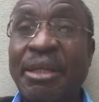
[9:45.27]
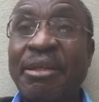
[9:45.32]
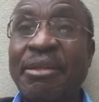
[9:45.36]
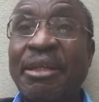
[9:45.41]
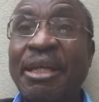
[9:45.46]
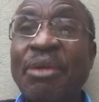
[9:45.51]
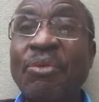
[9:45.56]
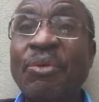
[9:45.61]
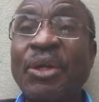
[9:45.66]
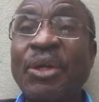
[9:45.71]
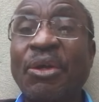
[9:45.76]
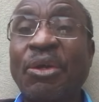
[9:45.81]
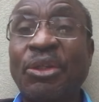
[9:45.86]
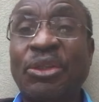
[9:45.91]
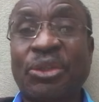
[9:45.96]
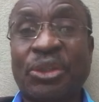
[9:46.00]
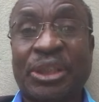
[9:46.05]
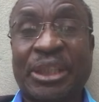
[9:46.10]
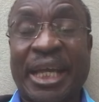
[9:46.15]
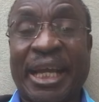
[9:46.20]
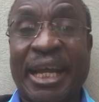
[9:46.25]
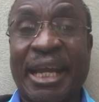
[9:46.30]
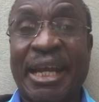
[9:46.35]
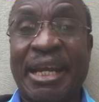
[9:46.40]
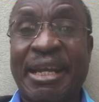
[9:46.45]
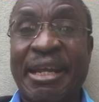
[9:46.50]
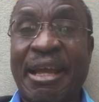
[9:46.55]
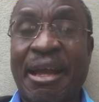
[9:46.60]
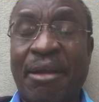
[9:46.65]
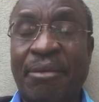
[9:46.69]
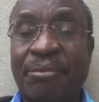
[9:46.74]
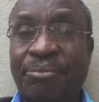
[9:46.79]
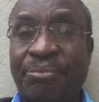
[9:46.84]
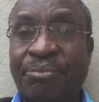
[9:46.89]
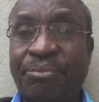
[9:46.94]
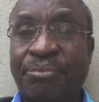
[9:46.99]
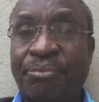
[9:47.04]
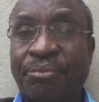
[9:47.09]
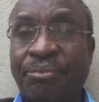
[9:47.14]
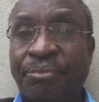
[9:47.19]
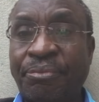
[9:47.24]
Then we go to second year.
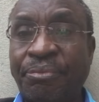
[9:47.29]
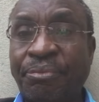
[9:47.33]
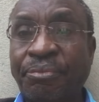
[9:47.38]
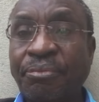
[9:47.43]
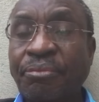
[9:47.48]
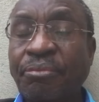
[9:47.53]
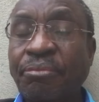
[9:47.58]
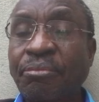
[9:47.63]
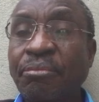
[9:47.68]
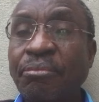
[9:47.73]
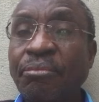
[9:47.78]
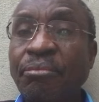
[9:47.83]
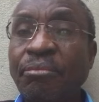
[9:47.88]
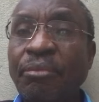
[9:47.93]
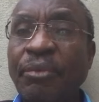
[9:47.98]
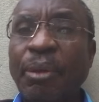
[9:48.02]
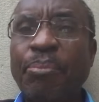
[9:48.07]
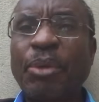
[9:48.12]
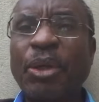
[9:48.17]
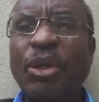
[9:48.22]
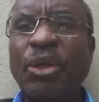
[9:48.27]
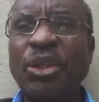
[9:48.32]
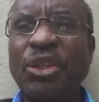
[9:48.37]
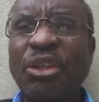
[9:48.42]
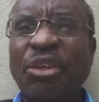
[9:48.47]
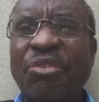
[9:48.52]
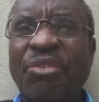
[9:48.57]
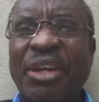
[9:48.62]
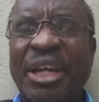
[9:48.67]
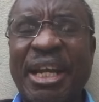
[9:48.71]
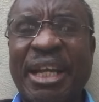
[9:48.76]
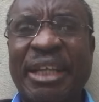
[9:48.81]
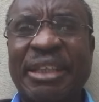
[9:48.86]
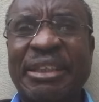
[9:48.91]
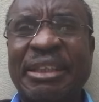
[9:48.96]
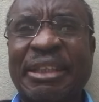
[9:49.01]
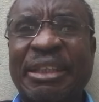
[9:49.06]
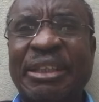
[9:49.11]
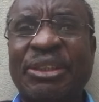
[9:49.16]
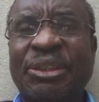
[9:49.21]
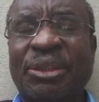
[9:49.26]
Because of various
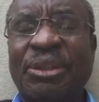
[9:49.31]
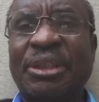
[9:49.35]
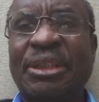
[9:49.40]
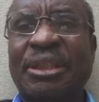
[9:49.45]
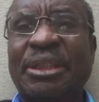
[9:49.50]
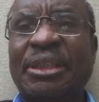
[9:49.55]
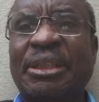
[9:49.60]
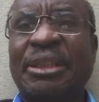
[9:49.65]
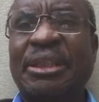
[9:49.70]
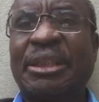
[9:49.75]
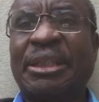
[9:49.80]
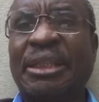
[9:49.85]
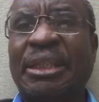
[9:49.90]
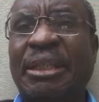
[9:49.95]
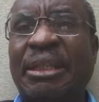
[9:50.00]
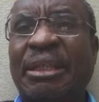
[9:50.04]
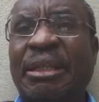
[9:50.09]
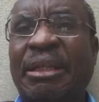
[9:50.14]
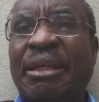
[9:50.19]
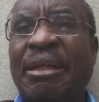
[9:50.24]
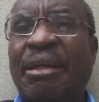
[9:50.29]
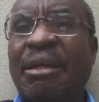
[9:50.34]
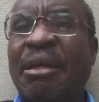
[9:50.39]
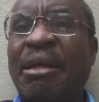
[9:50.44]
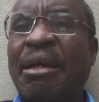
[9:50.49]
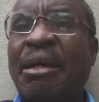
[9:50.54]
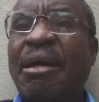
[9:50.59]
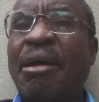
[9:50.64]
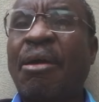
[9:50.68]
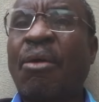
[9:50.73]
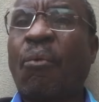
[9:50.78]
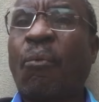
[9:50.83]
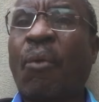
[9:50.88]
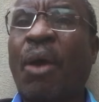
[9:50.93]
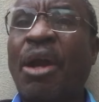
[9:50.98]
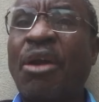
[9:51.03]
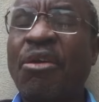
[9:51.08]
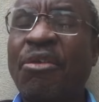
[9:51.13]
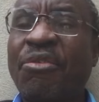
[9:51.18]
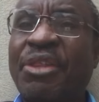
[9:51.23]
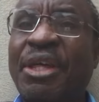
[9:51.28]
reasons,
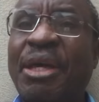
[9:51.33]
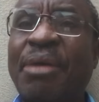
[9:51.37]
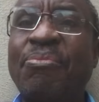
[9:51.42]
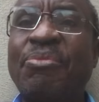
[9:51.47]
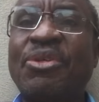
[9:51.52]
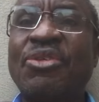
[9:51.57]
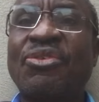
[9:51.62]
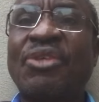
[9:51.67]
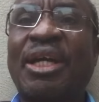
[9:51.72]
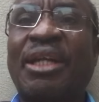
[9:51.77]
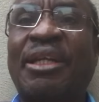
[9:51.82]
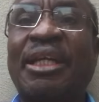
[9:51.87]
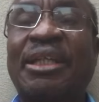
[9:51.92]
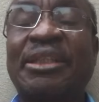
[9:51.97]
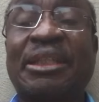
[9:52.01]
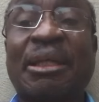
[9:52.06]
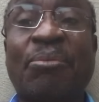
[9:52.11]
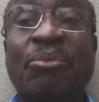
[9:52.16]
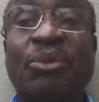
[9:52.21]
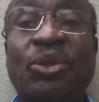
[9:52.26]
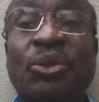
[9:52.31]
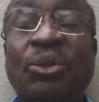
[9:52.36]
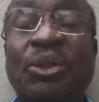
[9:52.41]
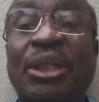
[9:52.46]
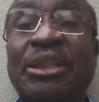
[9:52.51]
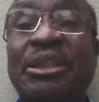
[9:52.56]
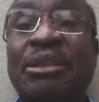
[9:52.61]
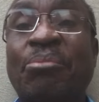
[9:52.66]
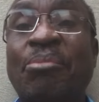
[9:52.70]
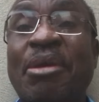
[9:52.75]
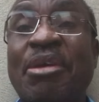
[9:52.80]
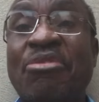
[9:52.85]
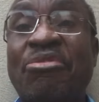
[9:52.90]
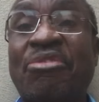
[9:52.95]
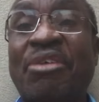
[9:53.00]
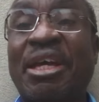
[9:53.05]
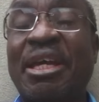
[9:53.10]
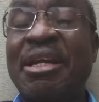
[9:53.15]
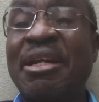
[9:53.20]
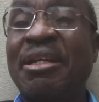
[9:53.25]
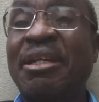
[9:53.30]
one of them is that some students may
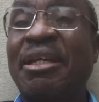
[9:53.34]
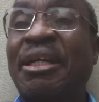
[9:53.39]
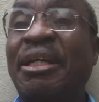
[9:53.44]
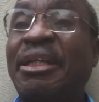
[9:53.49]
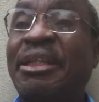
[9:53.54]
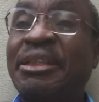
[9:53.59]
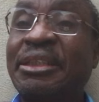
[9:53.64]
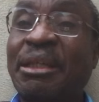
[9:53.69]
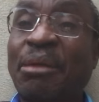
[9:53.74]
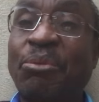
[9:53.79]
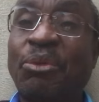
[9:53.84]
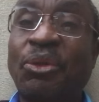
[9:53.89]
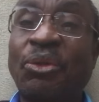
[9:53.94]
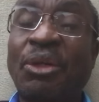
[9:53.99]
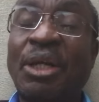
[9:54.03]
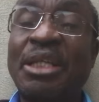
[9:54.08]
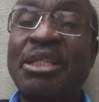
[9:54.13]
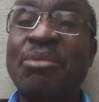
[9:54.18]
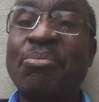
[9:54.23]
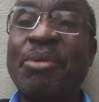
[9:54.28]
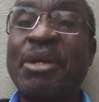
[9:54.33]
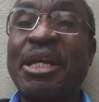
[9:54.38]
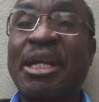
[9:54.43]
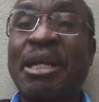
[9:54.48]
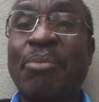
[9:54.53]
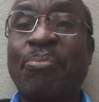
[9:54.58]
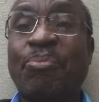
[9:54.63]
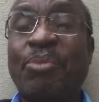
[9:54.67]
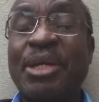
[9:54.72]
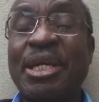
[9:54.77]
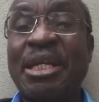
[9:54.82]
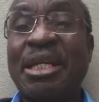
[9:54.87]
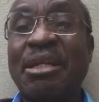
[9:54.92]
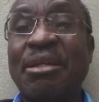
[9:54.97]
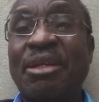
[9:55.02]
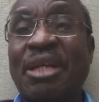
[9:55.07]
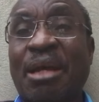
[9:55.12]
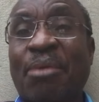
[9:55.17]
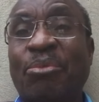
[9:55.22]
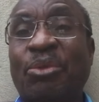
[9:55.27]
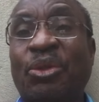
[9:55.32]
fail. Some students may repeat,
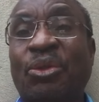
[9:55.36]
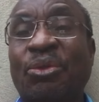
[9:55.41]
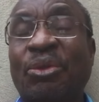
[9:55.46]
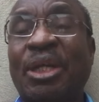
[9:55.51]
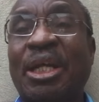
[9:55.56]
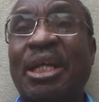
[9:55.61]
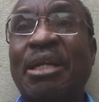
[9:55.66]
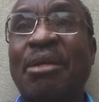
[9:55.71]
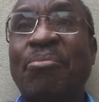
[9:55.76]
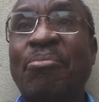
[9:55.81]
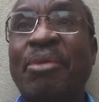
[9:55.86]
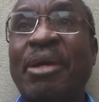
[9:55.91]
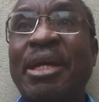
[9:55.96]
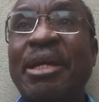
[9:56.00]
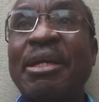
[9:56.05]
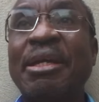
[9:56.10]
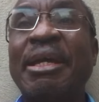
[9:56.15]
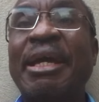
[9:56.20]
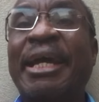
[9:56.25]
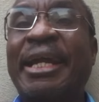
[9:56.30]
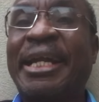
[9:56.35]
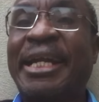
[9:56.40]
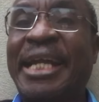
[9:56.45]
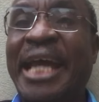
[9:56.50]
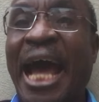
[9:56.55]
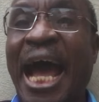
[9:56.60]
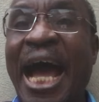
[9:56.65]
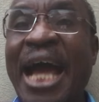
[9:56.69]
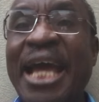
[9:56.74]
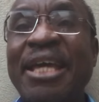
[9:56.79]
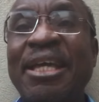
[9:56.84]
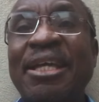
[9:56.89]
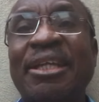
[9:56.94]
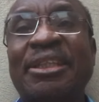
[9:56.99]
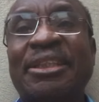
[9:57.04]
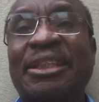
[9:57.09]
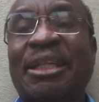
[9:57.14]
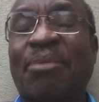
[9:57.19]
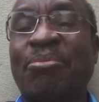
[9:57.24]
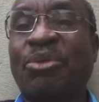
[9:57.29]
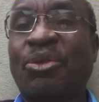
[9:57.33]
some student may die,
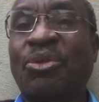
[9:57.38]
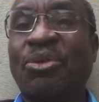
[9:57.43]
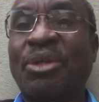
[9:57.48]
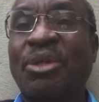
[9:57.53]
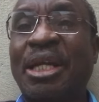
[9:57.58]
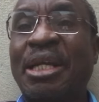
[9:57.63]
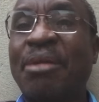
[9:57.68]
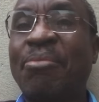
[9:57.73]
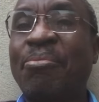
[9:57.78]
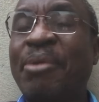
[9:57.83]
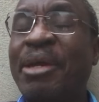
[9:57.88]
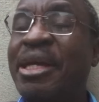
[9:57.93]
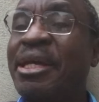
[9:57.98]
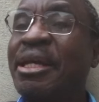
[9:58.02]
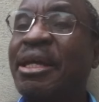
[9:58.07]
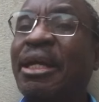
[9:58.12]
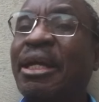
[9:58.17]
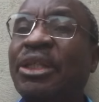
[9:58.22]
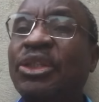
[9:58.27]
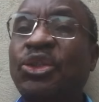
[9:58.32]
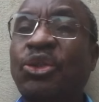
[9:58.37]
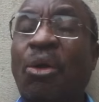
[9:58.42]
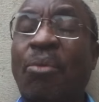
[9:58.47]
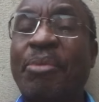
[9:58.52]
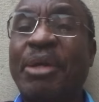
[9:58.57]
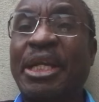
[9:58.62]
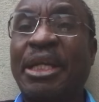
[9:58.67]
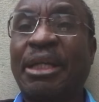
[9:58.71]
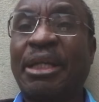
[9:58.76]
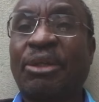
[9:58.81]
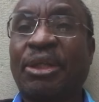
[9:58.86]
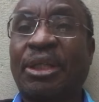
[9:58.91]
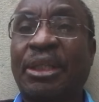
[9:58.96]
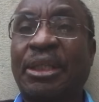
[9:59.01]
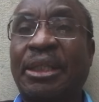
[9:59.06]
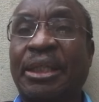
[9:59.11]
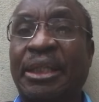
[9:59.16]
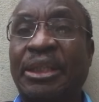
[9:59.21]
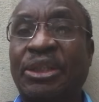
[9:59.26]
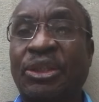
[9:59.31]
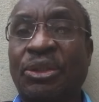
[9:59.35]
some student may, so many
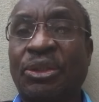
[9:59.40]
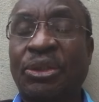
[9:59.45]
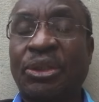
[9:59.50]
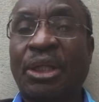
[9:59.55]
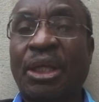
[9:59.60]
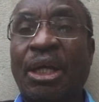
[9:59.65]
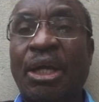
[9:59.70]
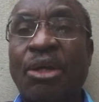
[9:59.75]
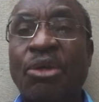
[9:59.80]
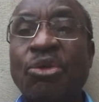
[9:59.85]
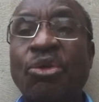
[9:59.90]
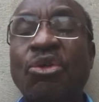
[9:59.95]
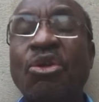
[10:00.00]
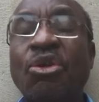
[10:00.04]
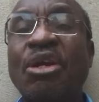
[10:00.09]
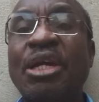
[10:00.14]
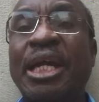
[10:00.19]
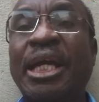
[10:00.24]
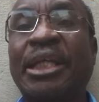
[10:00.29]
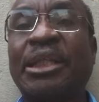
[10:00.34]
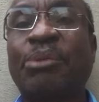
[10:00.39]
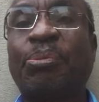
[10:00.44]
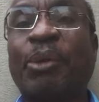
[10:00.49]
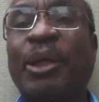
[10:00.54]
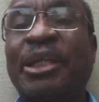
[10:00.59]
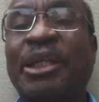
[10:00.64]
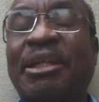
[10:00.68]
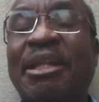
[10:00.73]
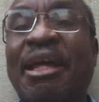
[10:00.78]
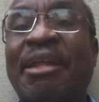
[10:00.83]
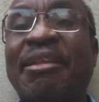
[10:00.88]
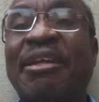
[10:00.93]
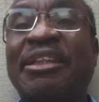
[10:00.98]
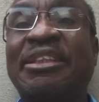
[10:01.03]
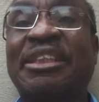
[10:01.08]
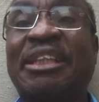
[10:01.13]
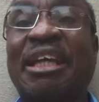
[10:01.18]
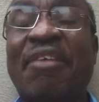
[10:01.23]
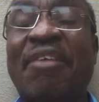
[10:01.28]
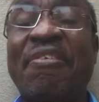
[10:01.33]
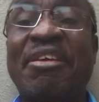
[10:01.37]
reasons. You don't expect that the
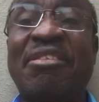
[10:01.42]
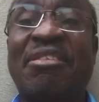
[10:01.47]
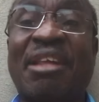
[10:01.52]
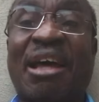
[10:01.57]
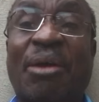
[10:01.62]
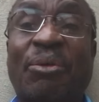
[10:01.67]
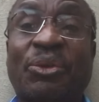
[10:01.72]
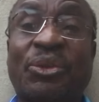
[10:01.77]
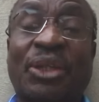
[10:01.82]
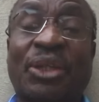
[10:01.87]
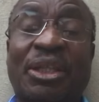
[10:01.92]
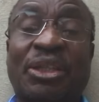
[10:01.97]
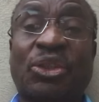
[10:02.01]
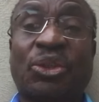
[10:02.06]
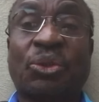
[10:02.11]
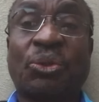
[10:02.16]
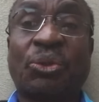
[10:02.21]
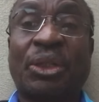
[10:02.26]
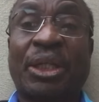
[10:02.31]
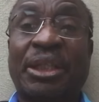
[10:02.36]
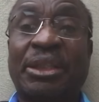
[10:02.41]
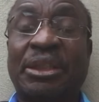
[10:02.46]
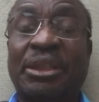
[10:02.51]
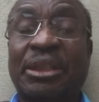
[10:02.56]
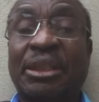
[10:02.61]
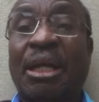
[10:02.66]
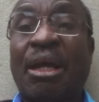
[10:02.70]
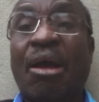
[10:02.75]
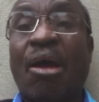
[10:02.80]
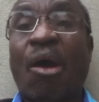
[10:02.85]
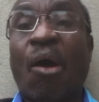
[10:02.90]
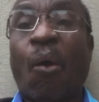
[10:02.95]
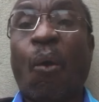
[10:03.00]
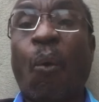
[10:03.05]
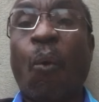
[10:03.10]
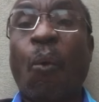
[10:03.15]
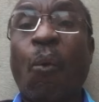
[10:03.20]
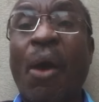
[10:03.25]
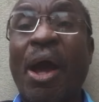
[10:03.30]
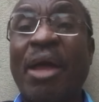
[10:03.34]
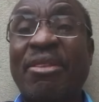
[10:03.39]
7,000 students
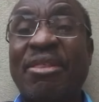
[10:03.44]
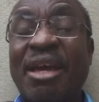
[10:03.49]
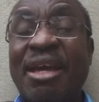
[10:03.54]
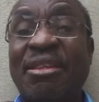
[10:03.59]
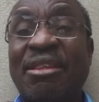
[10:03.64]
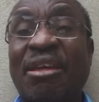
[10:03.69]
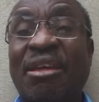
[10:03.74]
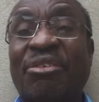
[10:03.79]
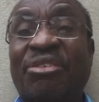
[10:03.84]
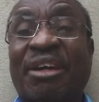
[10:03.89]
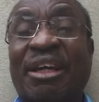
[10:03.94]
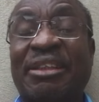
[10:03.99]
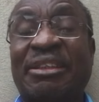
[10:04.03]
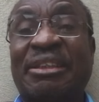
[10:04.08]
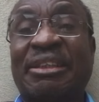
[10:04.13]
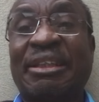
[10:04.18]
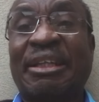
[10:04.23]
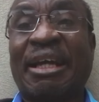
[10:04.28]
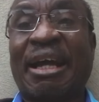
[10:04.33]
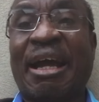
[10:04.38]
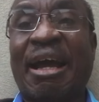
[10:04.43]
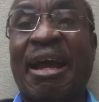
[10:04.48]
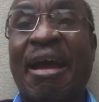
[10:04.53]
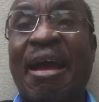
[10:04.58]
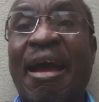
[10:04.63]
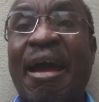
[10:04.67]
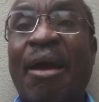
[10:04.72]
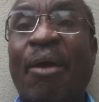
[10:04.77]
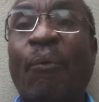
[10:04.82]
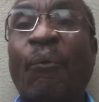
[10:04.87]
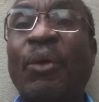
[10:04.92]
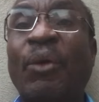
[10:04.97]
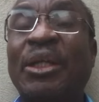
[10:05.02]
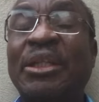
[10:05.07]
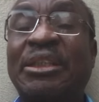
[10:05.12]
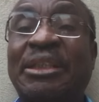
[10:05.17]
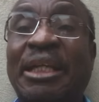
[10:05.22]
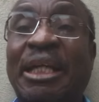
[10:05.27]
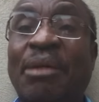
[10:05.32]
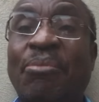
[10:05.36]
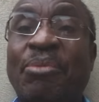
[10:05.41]
who are there in the first year will
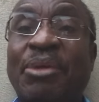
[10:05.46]
still